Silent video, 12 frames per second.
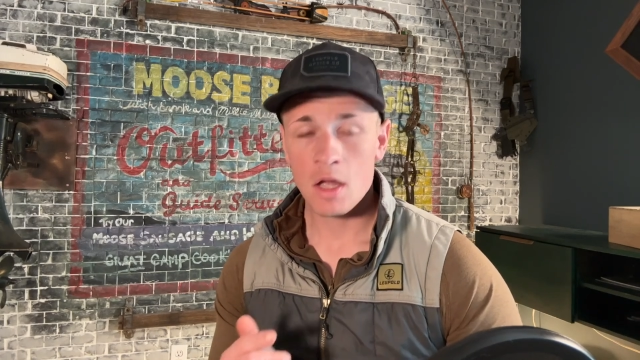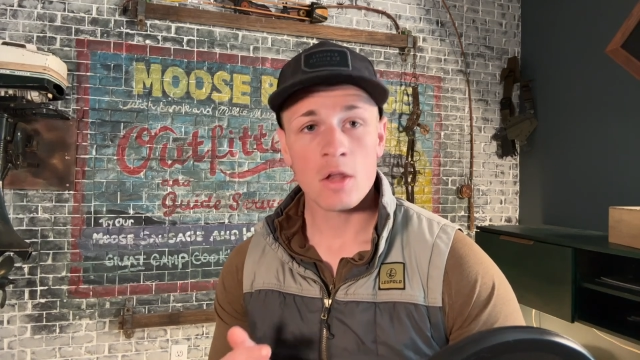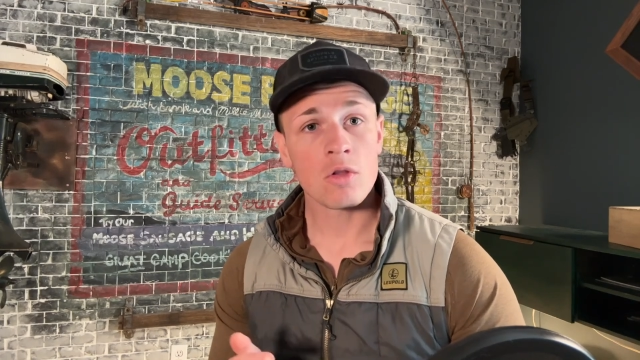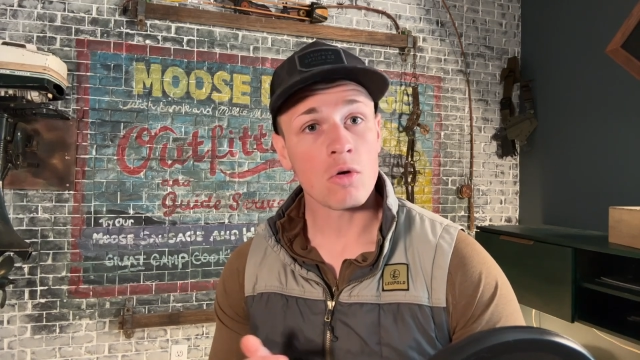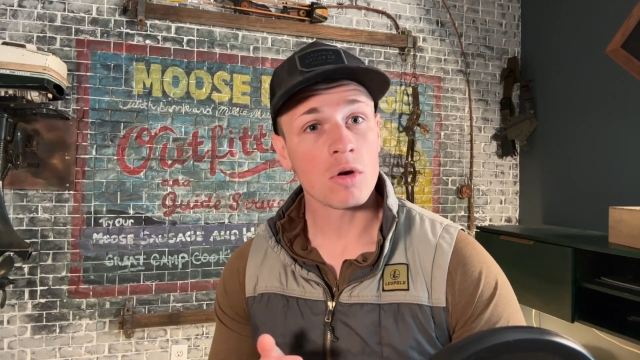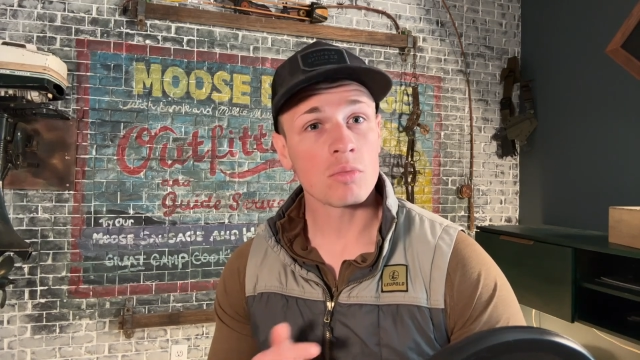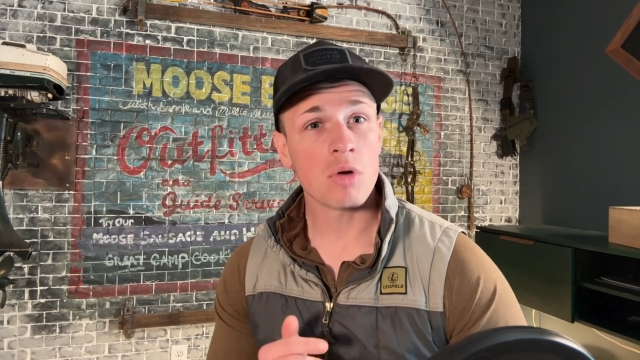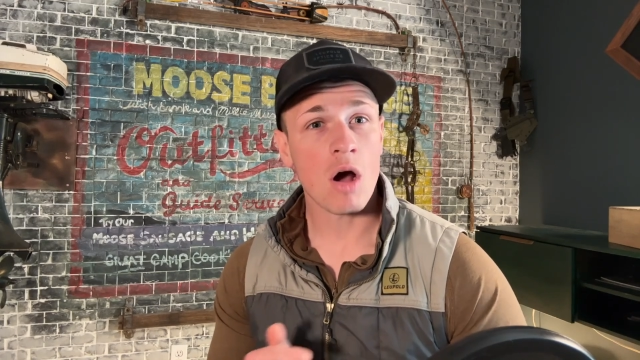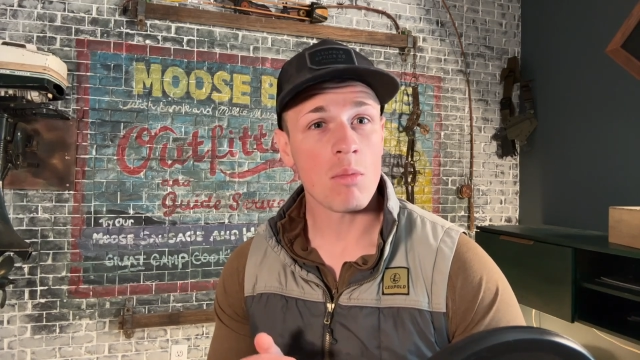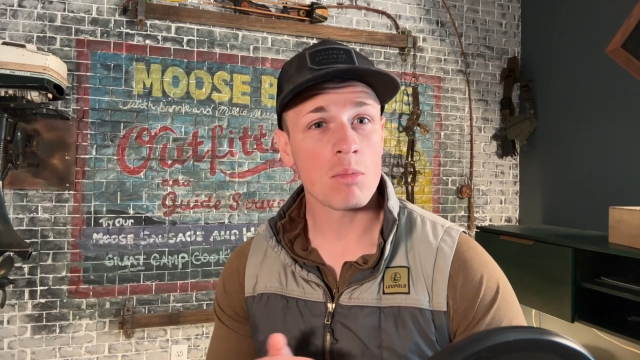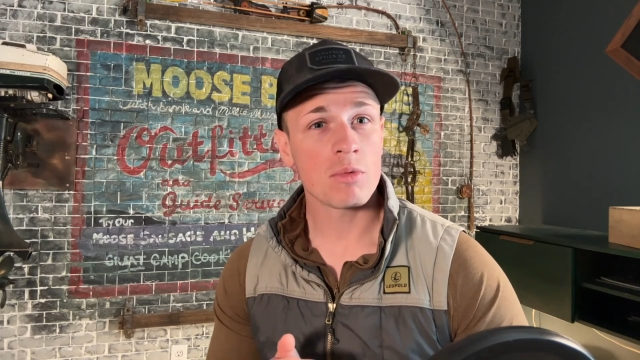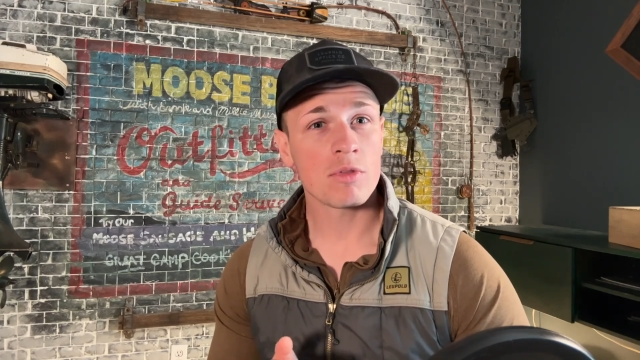The only
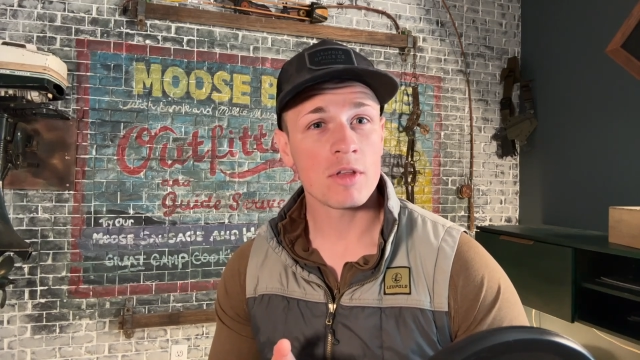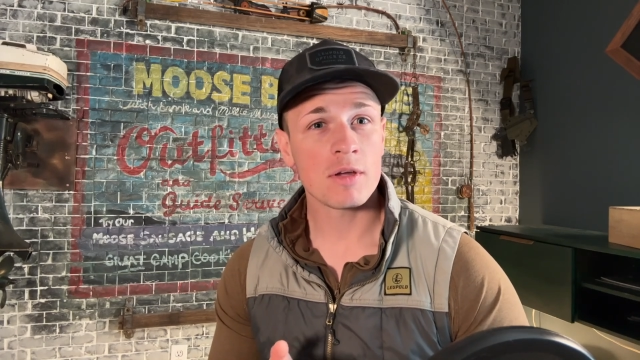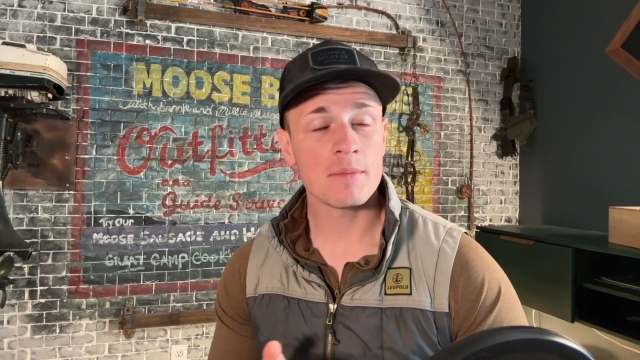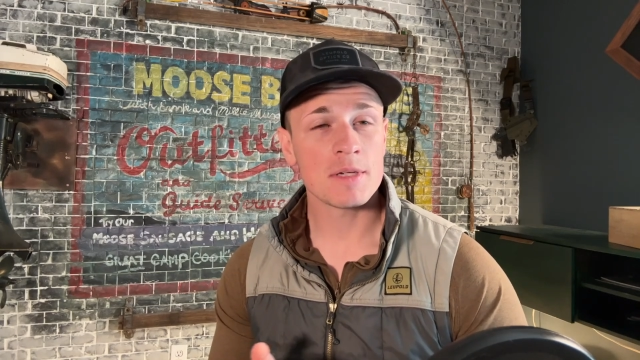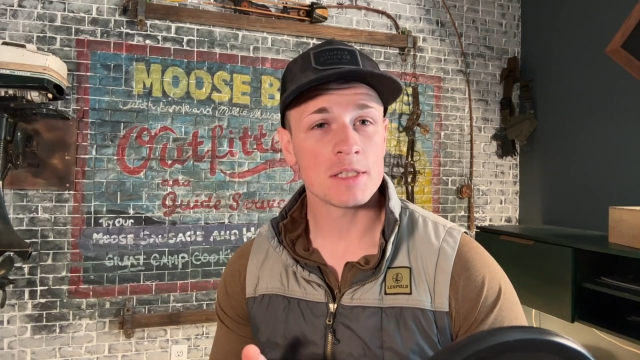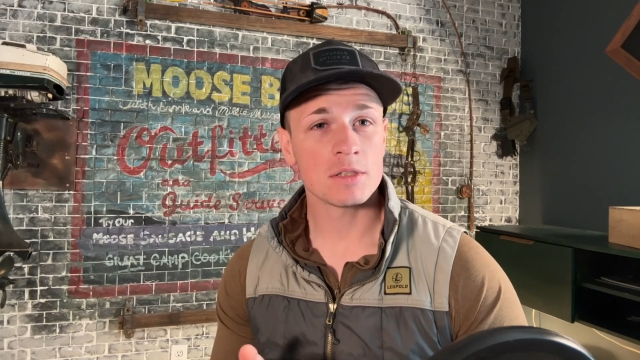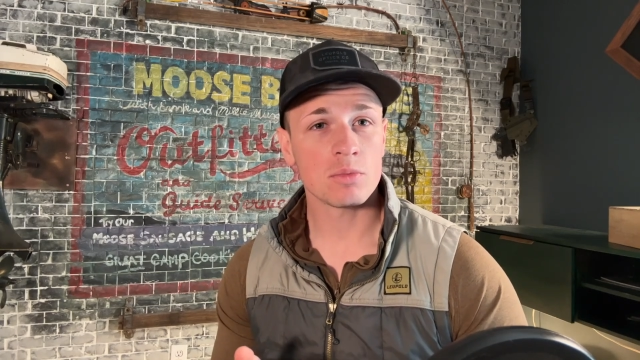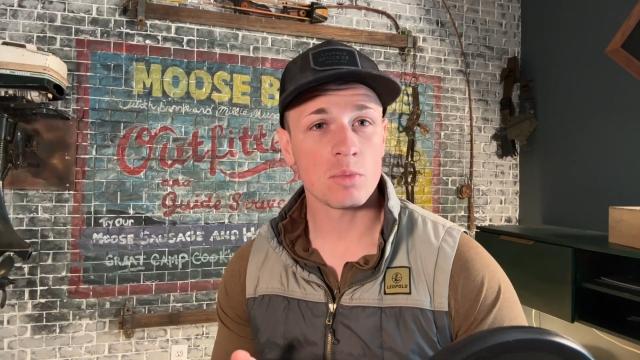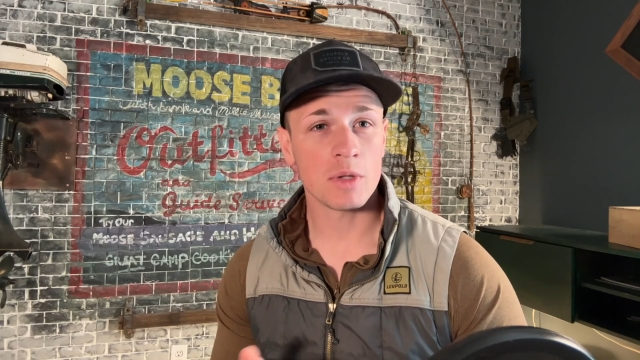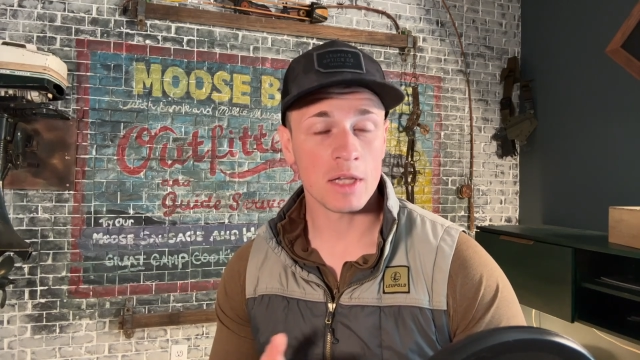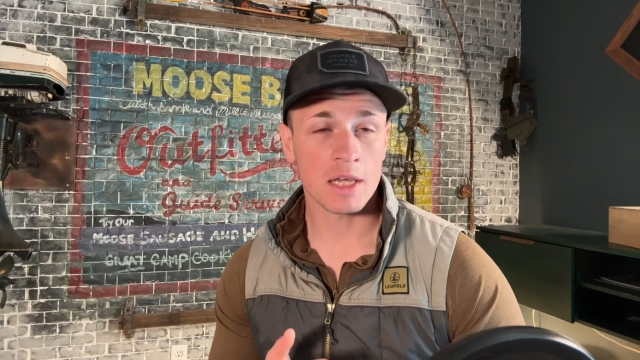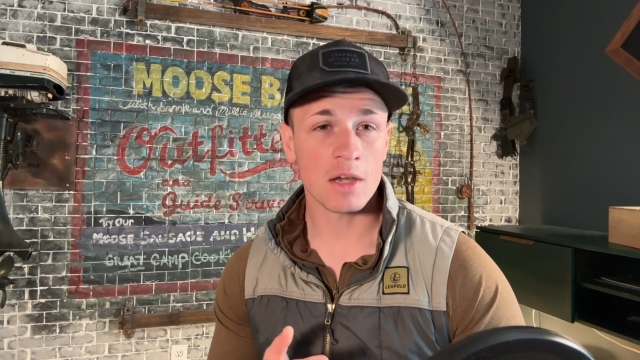problem with them is
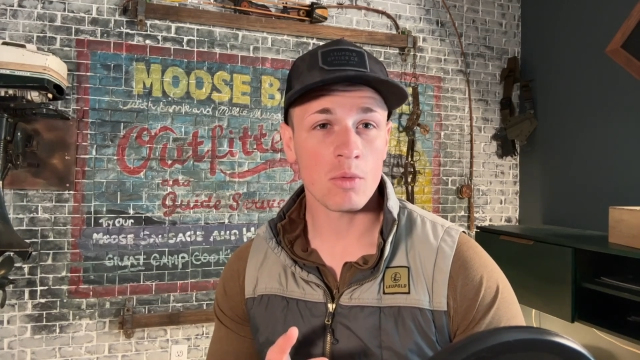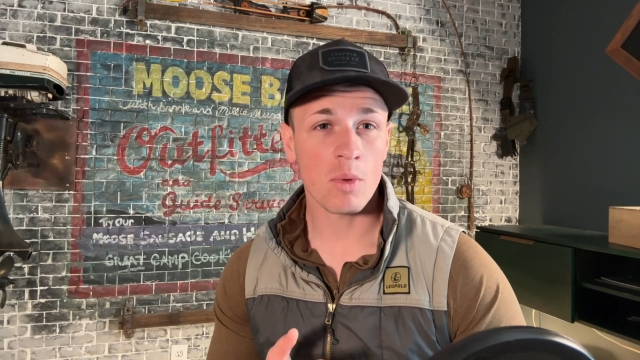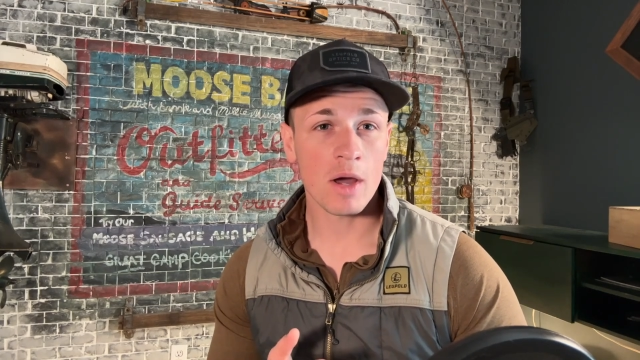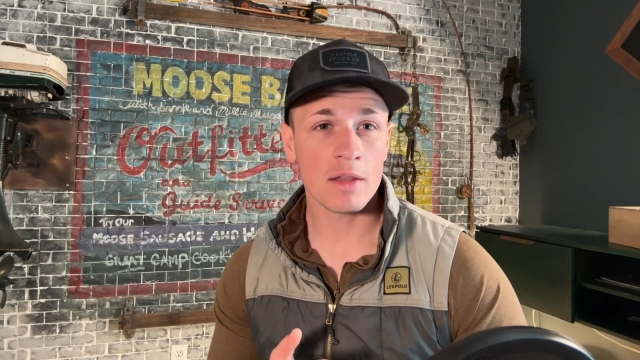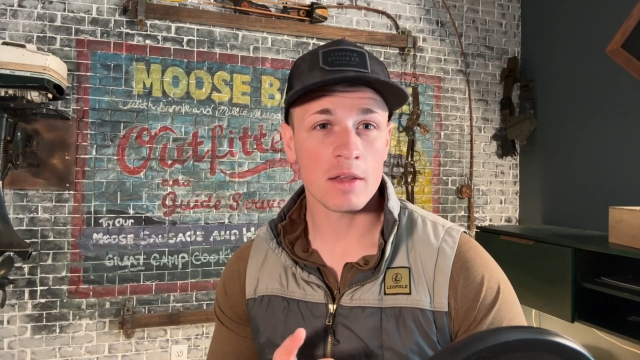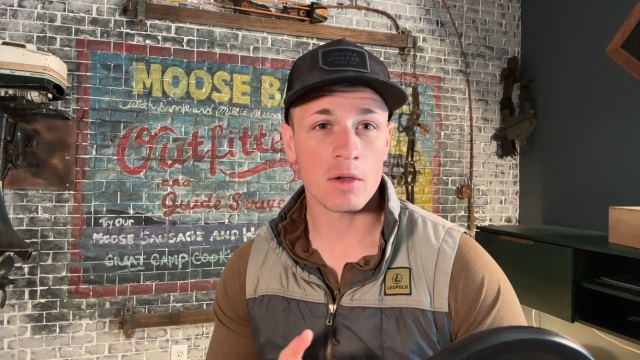when they get wet,